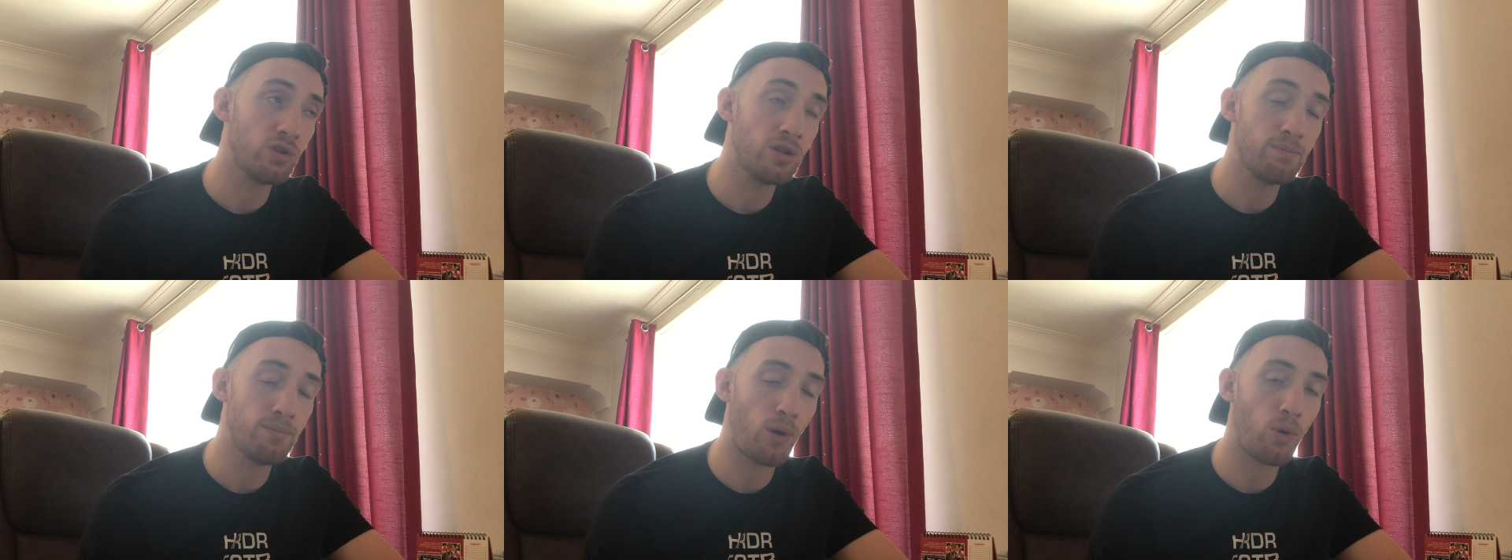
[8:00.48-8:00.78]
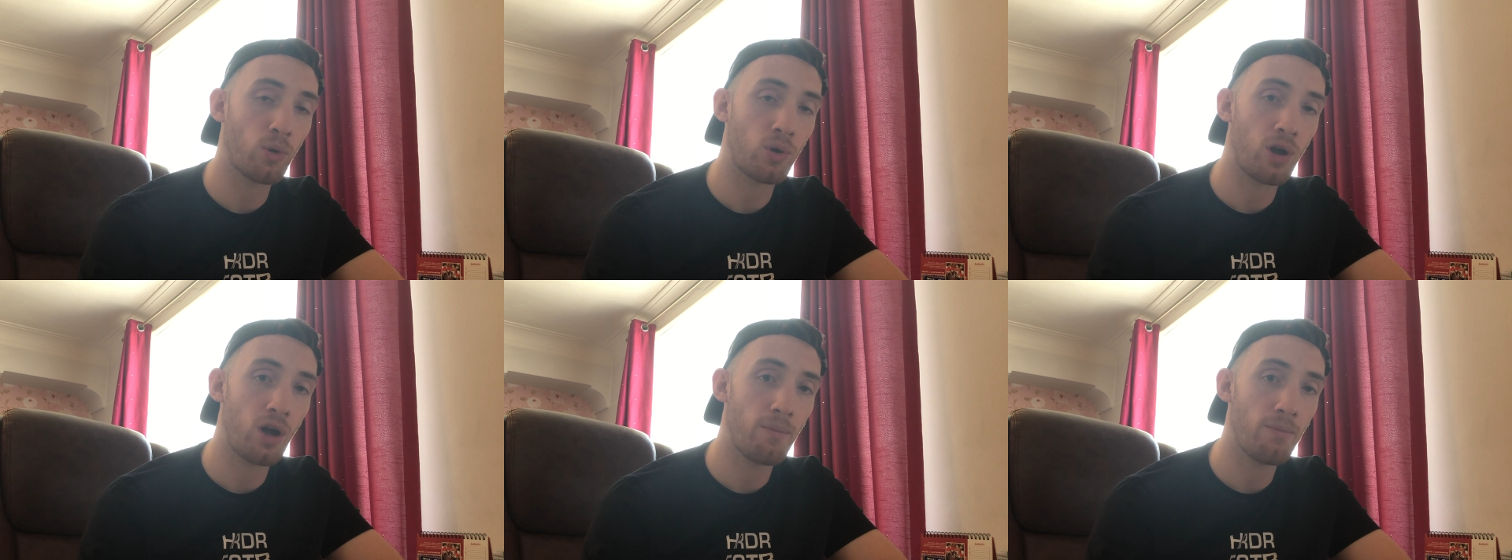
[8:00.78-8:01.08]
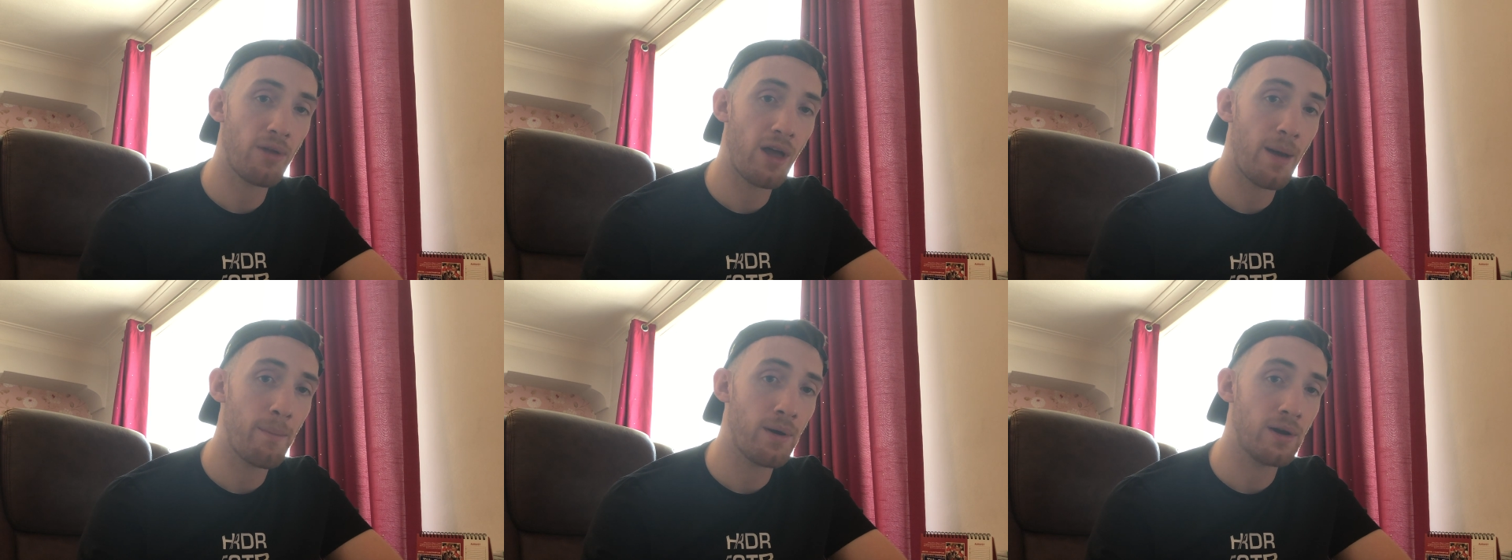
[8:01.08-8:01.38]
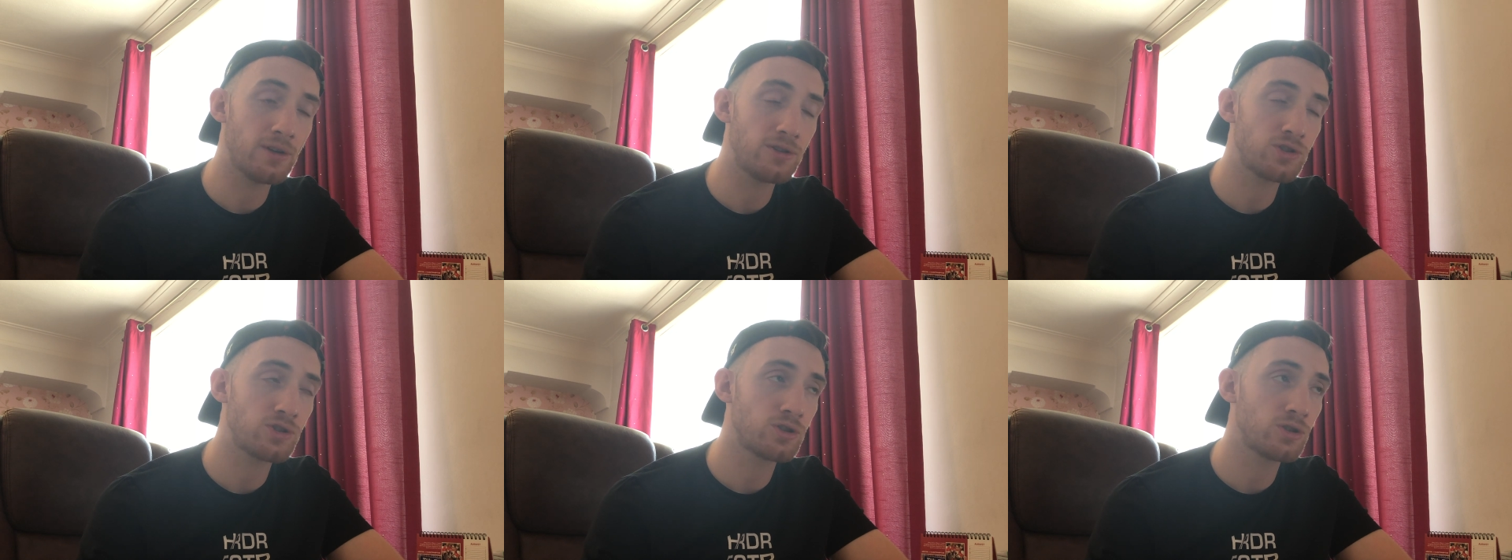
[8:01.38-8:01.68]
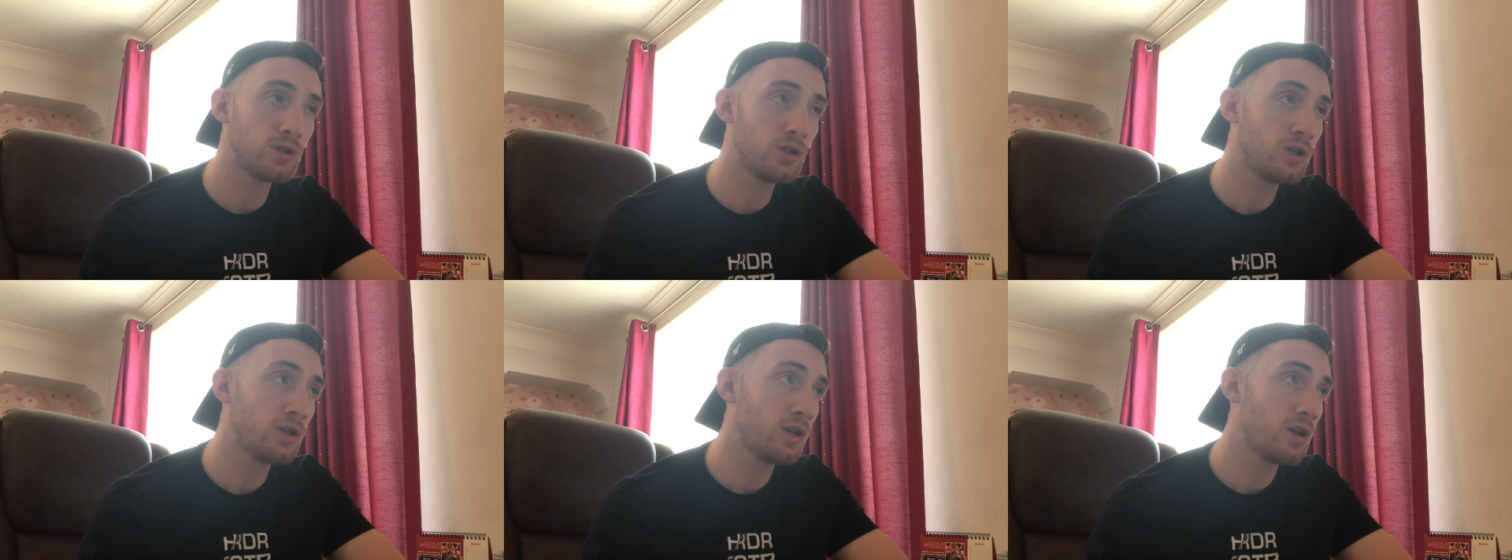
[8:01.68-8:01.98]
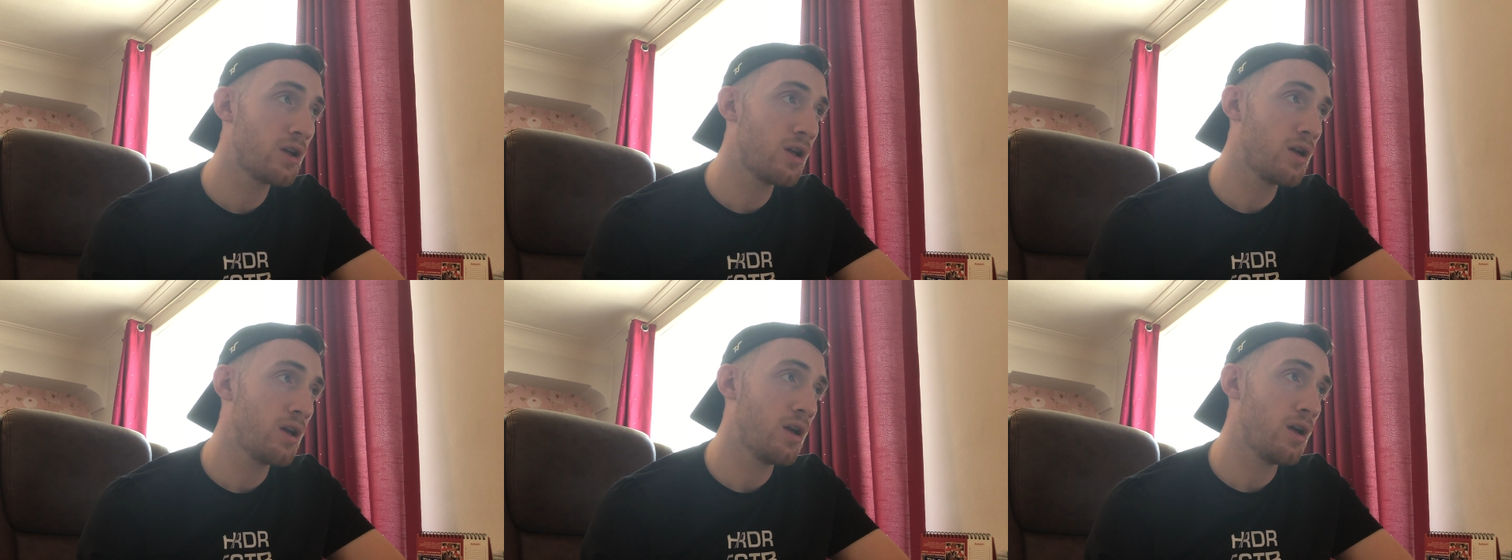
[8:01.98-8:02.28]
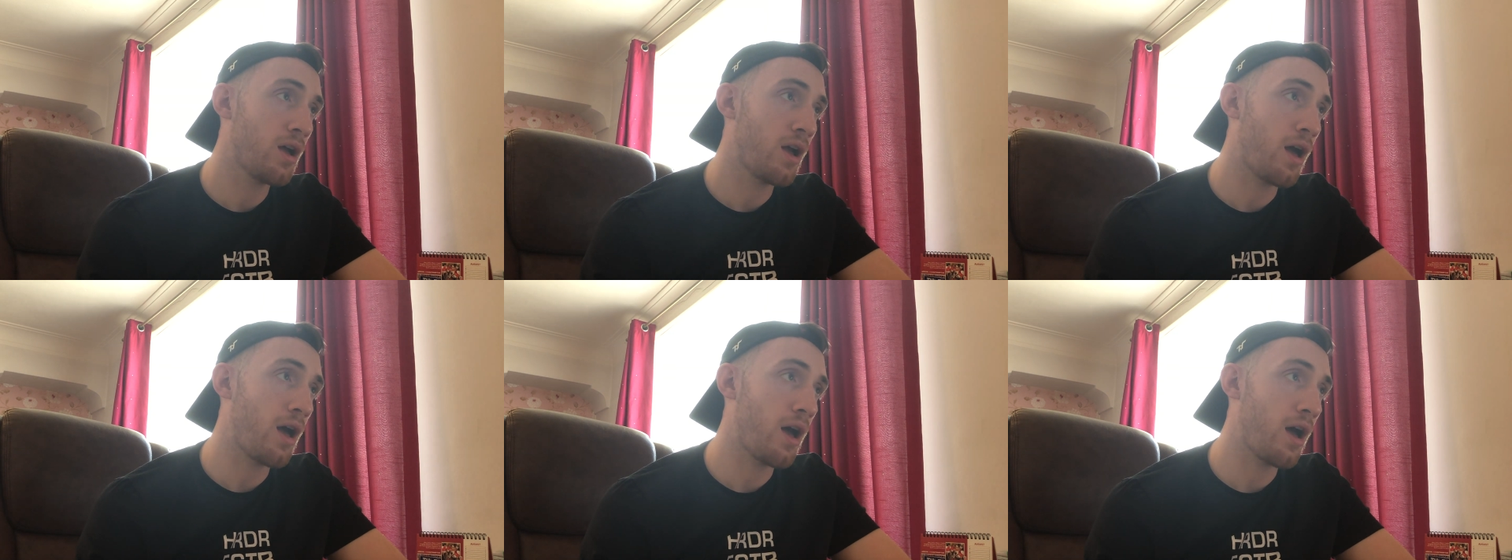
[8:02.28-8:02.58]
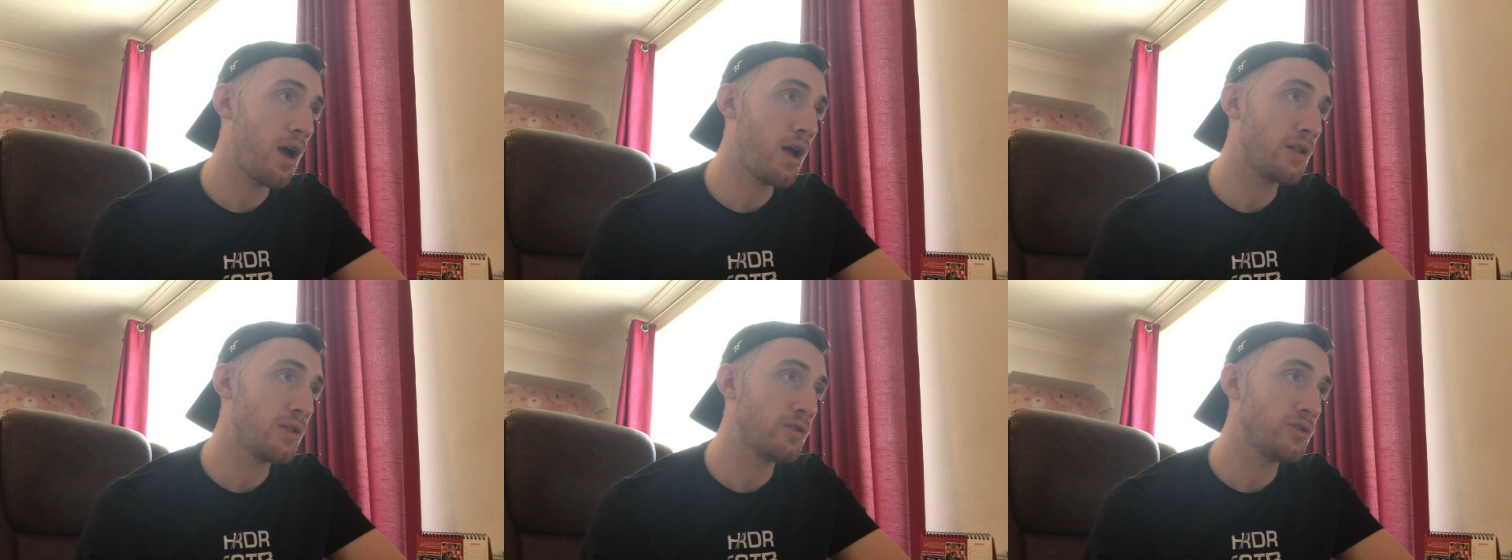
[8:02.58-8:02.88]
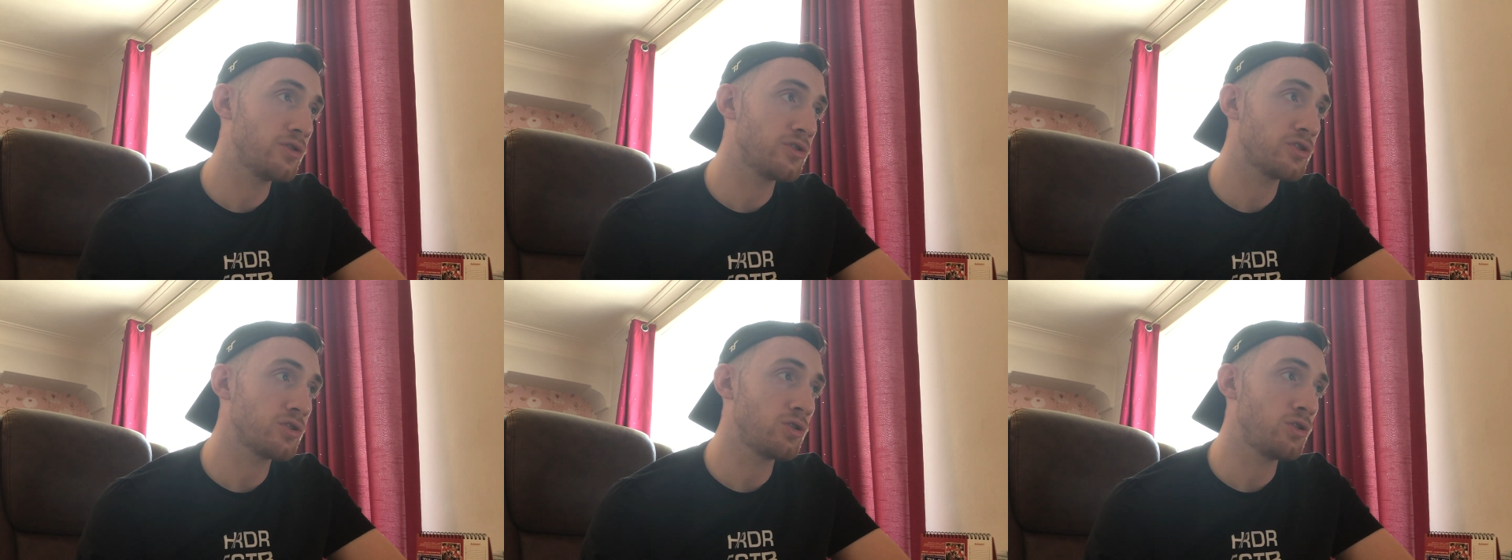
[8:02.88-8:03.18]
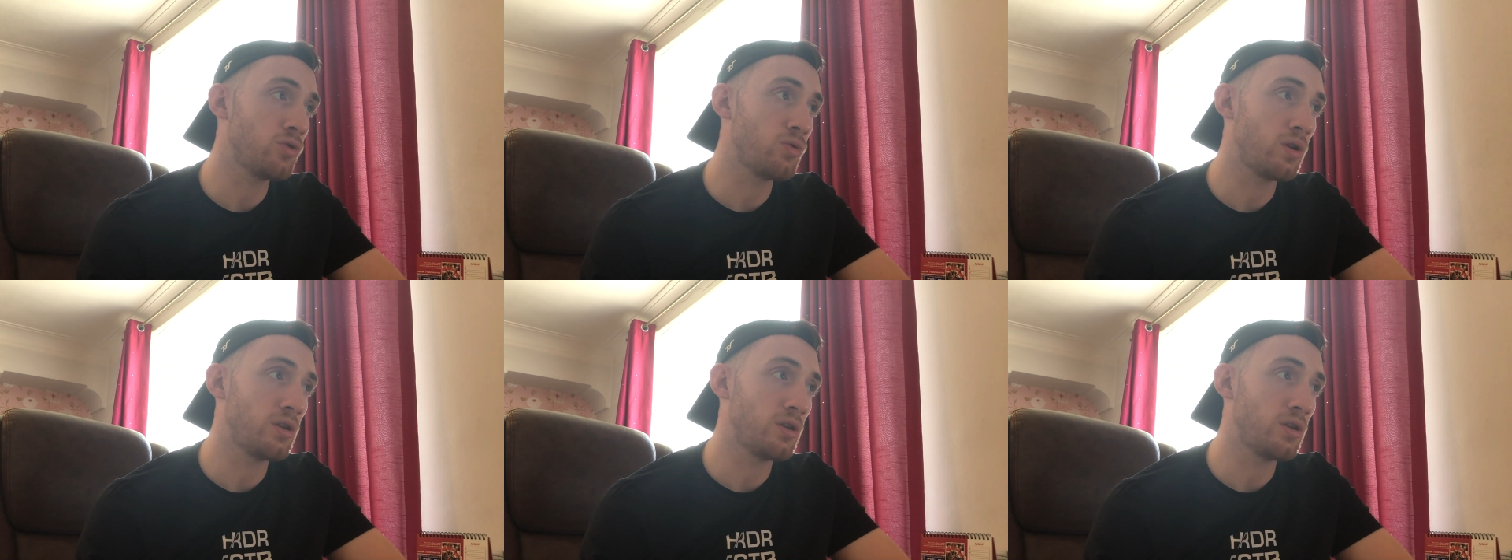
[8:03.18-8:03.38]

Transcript: bulk up that much, and you know,